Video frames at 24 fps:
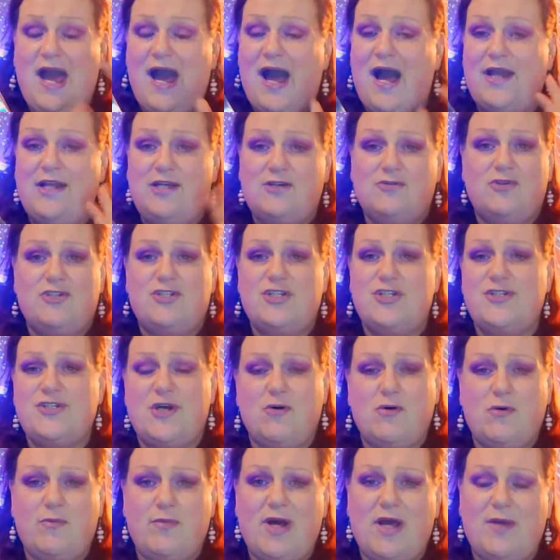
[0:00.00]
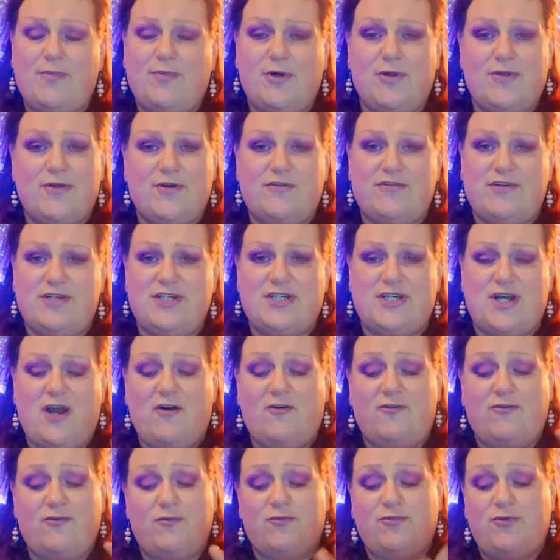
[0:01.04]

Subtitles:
And it would just go on my apothecary shelf,